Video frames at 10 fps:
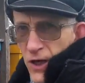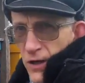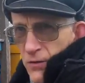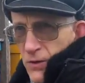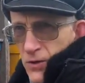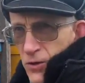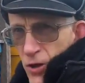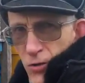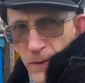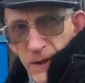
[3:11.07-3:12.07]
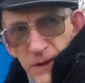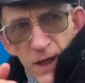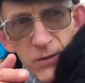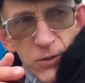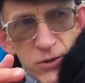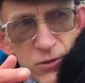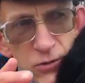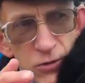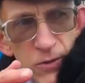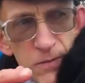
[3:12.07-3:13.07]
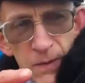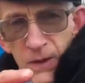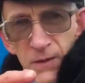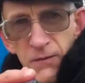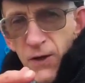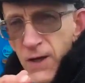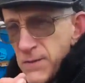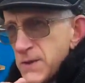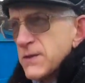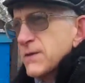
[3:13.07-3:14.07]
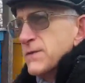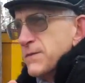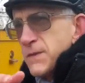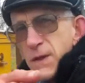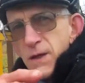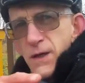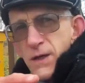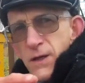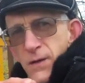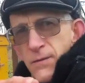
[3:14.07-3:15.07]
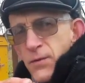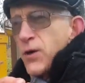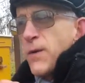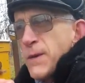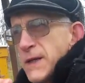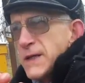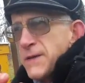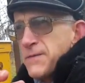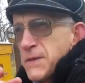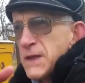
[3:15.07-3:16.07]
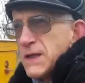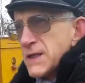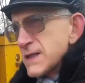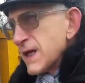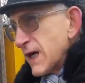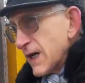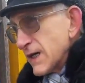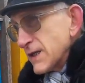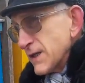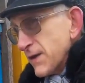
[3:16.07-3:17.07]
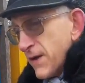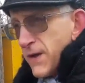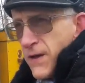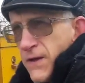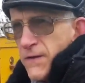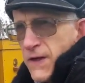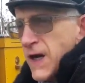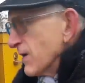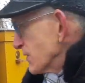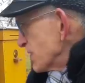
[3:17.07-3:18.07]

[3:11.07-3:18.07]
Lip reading: I will not open it, I will show you frames and probably inside the house.